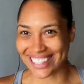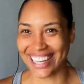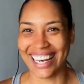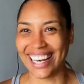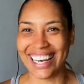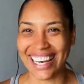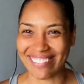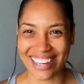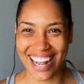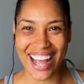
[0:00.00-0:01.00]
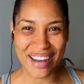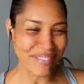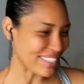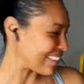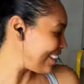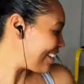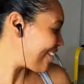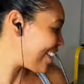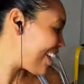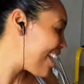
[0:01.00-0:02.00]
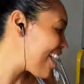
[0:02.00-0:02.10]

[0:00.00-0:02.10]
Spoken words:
I love it. I absolutely love it.